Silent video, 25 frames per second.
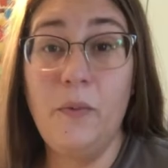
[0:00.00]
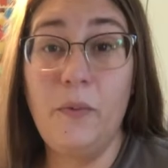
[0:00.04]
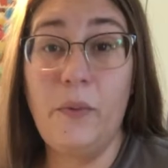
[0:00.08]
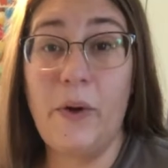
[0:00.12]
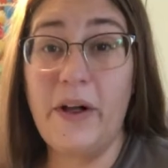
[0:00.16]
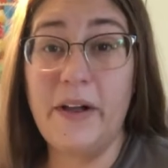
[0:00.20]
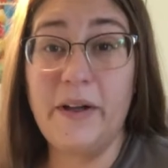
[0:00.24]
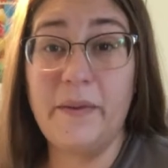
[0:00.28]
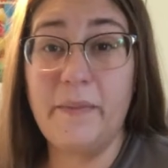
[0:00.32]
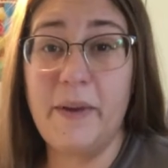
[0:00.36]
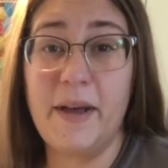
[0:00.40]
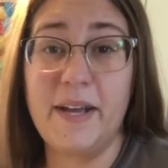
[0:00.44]

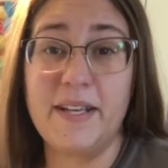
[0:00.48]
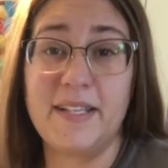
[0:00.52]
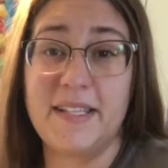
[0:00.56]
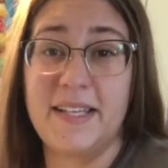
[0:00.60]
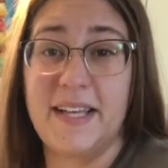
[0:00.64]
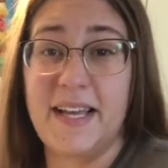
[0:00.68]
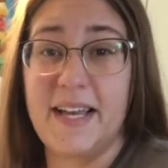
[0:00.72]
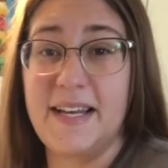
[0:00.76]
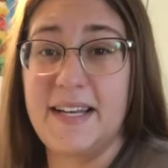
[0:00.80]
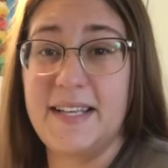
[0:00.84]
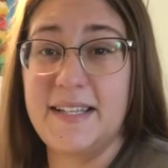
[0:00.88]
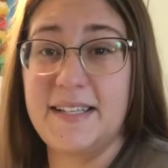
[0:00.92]
Welcome back to
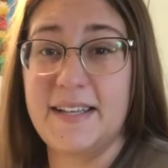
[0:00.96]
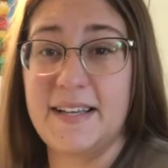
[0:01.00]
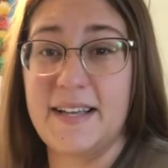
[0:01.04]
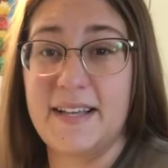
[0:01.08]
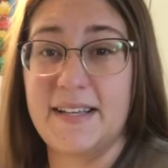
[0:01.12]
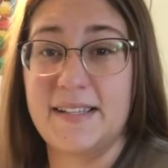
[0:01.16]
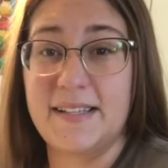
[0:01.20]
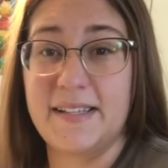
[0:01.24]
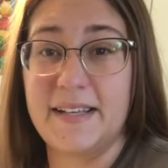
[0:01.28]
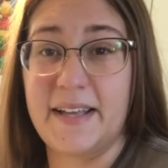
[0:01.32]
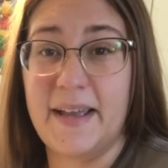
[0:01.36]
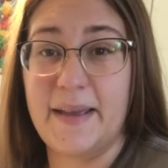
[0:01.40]
Candy's
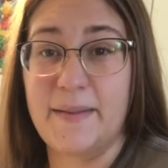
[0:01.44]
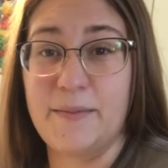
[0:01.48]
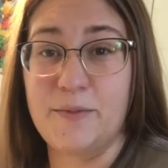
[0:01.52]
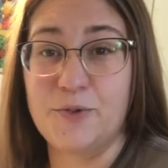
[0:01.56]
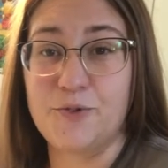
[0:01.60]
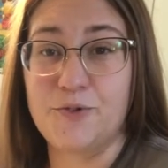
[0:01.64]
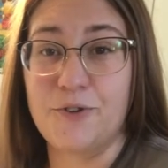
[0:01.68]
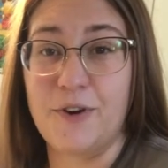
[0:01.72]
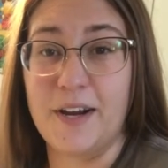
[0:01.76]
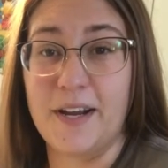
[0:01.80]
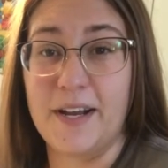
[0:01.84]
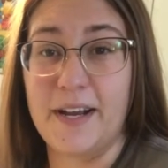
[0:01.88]
Classic Game
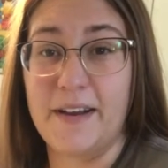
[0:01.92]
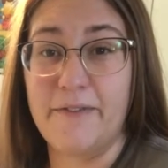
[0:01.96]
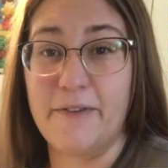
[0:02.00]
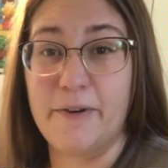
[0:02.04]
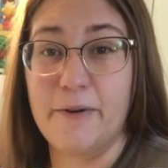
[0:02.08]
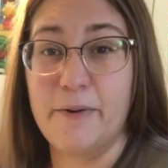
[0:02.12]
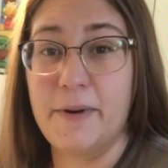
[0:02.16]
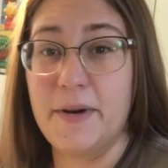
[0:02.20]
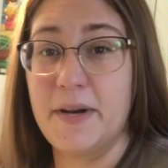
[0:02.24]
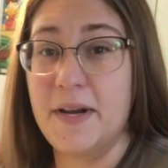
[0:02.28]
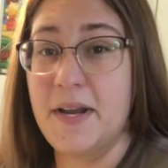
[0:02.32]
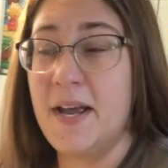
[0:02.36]
Shrine,
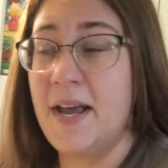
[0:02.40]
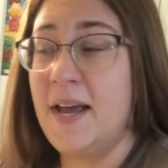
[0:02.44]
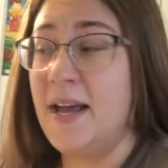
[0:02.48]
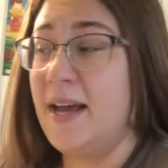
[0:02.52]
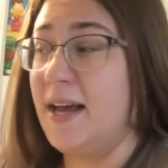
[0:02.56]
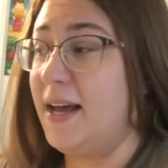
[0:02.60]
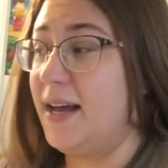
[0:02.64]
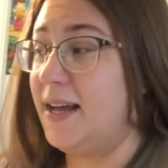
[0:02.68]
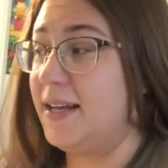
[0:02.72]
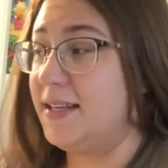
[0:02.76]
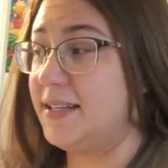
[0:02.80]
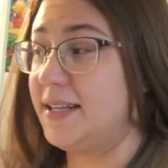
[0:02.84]
everyone.
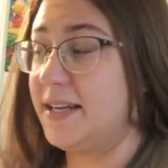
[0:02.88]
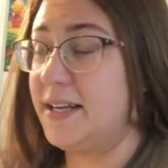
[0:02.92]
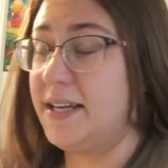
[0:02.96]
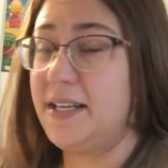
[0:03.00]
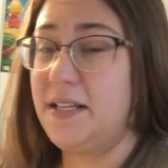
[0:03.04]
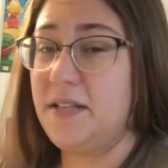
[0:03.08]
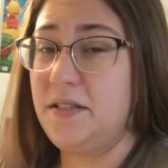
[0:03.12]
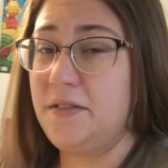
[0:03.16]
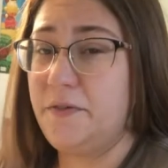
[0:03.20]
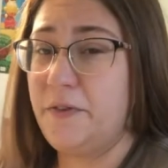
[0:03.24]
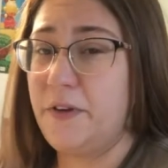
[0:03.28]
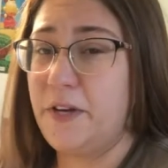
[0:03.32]
And
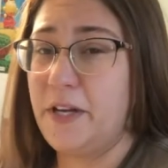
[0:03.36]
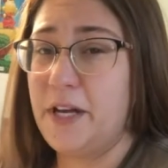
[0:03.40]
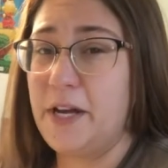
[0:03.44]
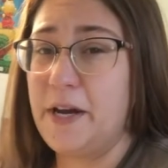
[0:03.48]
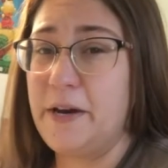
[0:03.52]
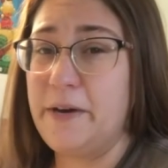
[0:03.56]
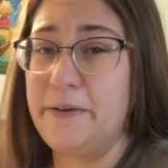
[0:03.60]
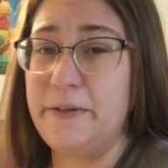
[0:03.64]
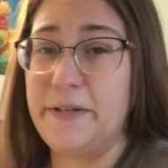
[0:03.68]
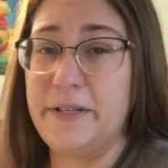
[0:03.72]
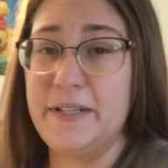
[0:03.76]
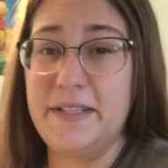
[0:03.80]
today's
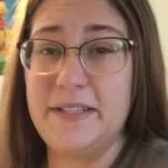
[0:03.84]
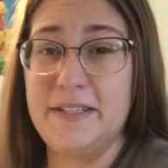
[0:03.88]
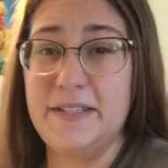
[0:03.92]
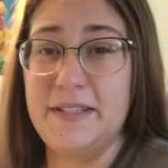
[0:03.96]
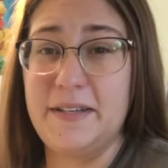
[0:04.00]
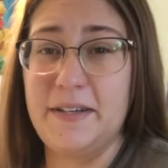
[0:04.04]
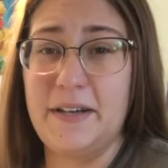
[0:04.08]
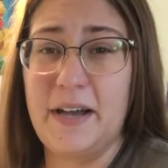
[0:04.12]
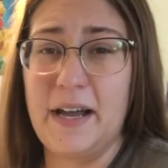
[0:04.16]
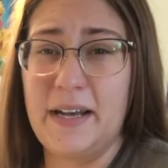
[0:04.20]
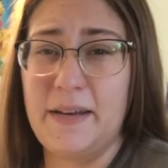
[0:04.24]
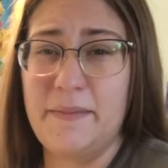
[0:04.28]
video
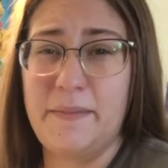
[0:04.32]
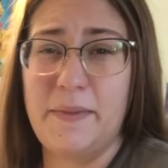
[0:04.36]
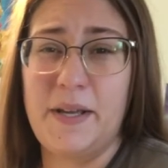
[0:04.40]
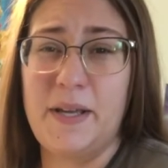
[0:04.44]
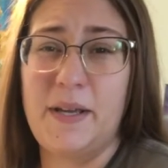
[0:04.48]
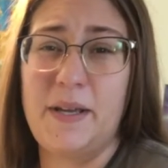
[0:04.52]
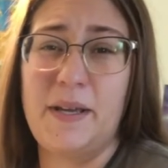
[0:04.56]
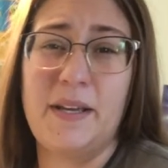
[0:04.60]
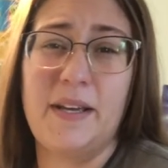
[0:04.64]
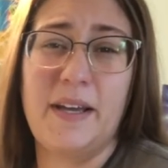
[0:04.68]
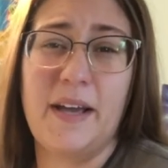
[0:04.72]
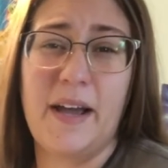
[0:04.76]
is gonna
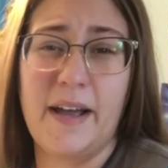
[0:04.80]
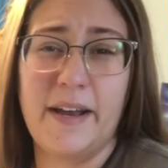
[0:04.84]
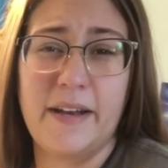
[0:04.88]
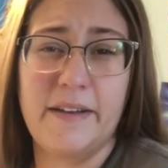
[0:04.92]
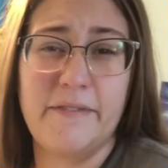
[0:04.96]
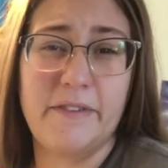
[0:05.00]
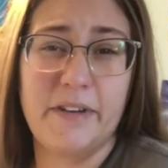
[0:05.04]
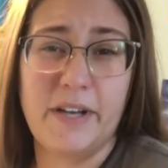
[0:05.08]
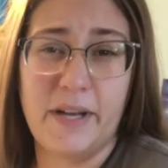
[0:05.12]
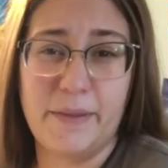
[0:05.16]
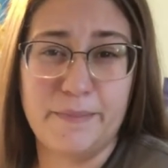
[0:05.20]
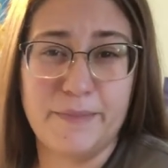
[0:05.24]
be kind
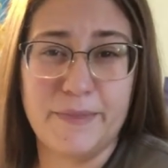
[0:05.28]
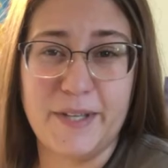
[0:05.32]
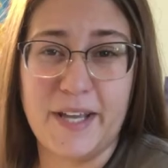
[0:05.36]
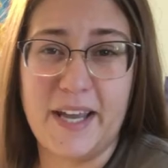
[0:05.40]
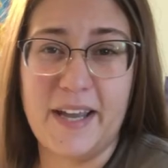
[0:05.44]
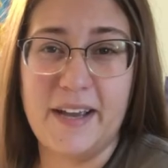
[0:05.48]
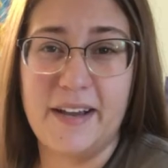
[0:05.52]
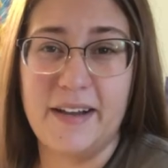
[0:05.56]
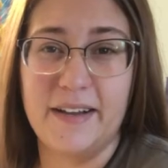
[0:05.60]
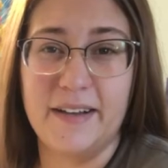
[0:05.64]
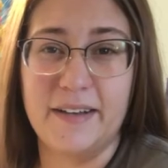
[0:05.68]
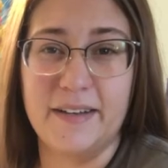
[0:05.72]
of an
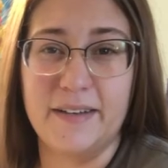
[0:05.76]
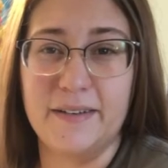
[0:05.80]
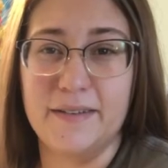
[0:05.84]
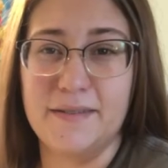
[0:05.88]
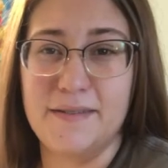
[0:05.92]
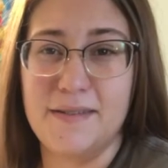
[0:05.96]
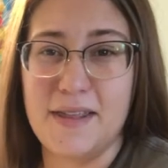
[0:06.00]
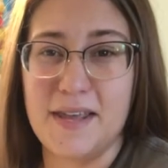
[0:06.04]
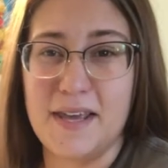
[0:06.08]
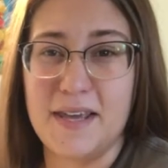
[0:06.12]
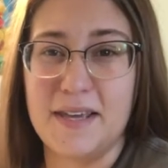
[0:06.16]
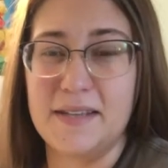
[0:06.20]
update
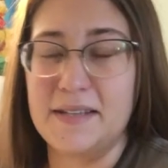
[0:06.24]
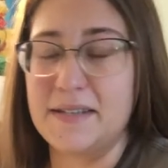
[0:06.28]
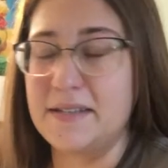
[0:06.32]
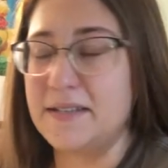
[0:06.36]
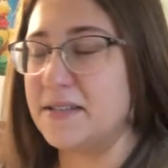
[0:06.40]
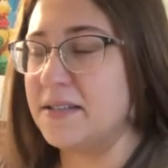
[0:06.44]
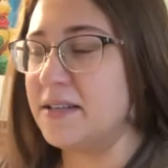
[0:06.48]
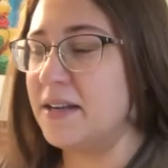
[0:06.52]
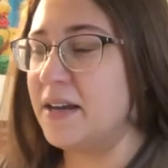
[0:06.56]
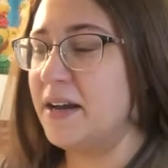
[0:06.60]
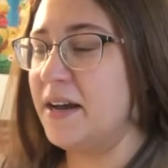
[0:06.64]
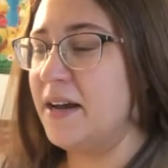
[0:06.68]
on
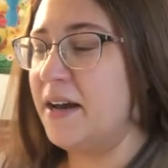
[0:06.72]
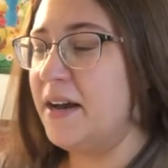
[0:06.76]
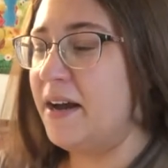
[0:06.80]
things.